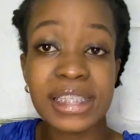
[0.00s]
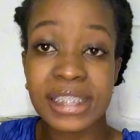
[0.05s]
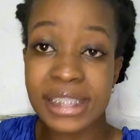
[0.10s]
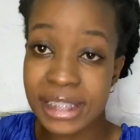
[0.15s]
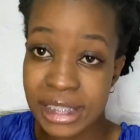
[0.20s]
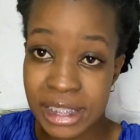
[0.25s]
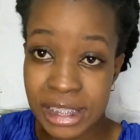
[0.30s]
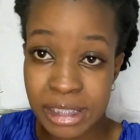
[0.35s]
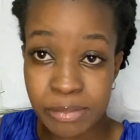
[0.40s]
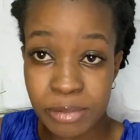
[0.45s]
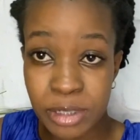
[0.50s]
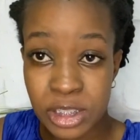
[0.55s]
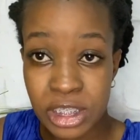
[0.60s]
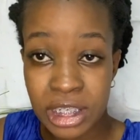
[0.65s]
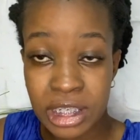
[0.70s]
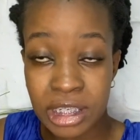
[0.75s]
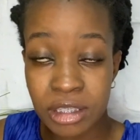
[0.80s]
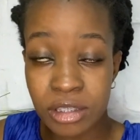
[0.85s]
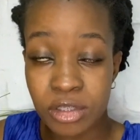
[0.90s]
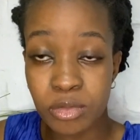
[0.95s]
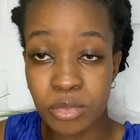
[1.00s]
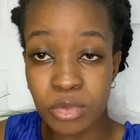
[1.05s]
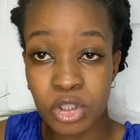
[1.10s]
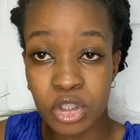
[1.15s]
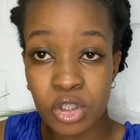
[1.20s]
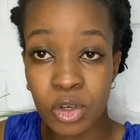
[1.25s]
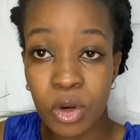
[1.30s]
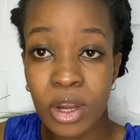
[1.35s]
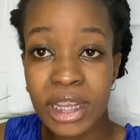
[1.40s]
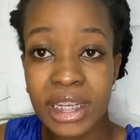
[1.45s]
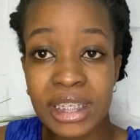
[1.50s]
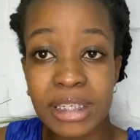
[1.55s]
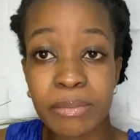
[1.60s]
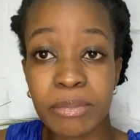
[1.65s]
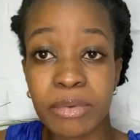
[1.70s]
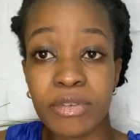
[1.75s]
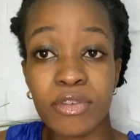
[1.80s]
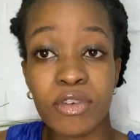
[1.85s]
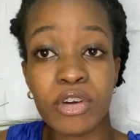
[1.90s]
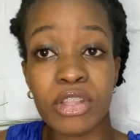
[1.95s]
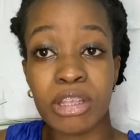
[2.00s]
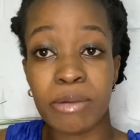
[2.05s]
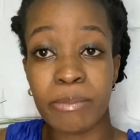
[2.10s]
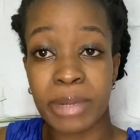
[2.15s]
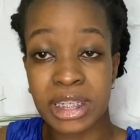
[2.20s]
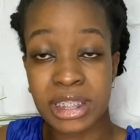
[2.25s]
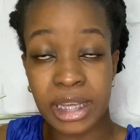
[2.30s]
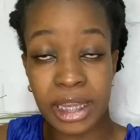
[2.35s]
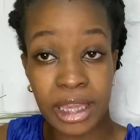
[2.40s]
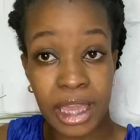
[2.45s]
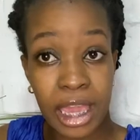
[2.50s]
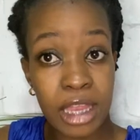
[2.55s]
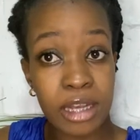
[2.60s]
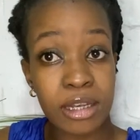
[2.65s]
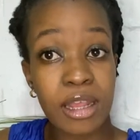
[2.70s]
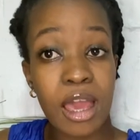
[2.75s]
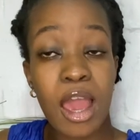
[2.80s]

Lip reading: this person needs to be joined before the matter can